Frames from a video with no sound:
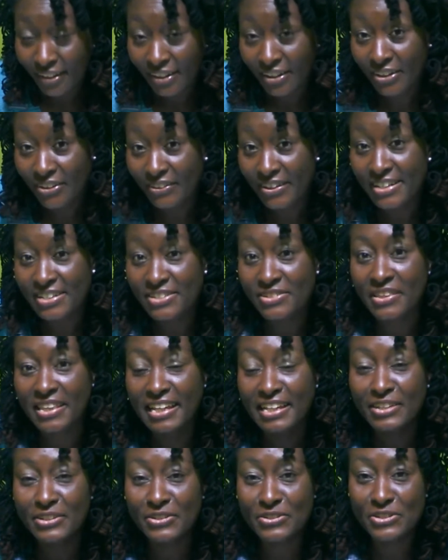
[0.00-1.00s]
Alright, so
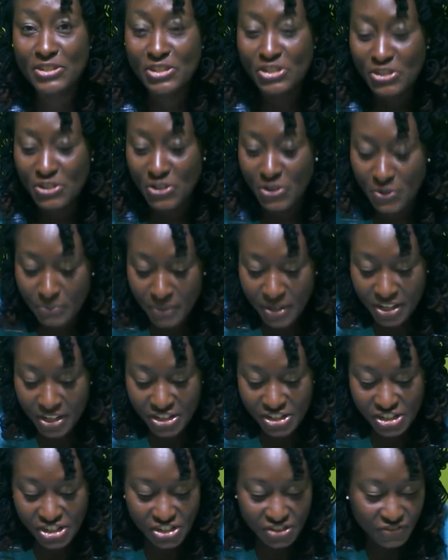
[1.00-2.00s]
thank you so
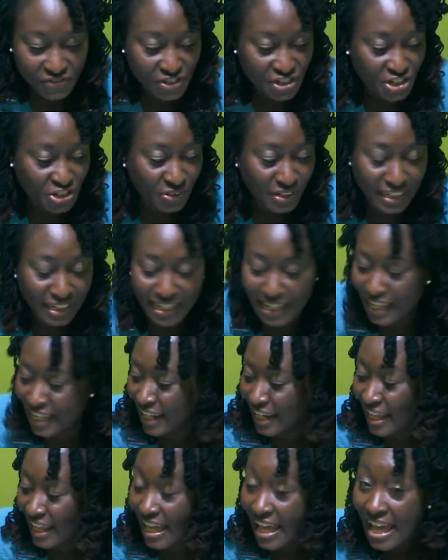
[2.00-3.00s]
much for tuning
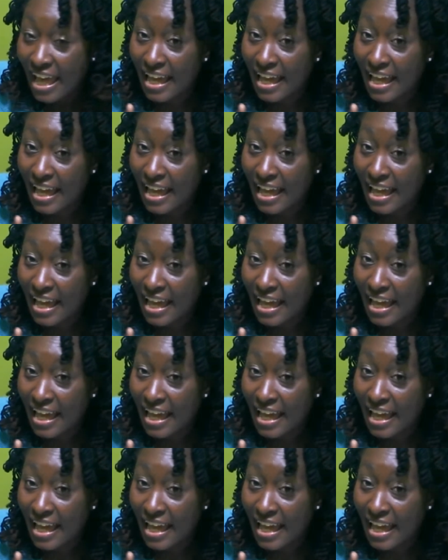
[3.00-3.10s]
in.